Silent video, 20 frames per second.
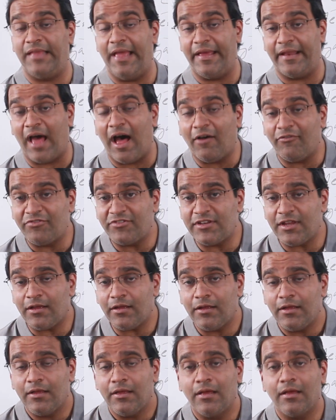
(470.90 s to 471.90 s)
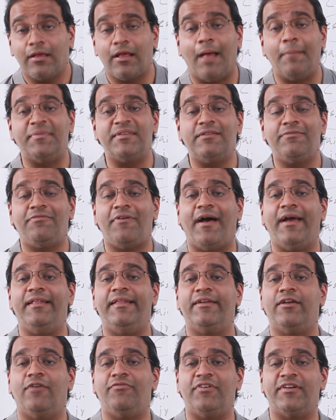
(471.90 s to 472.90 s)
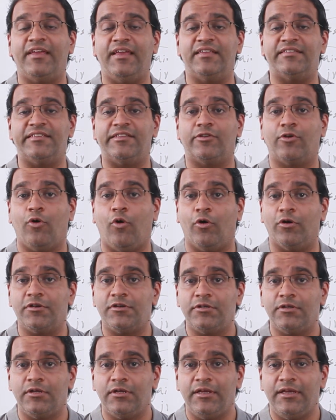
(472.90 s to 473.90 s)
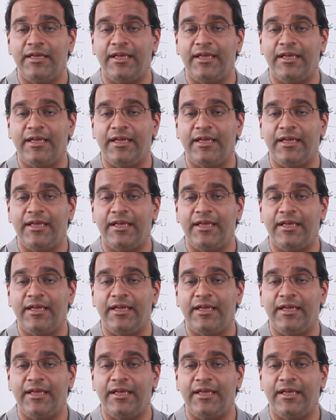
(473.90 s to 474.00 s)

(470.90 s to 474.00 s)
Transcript: Thereafter comes the filing of a case in court.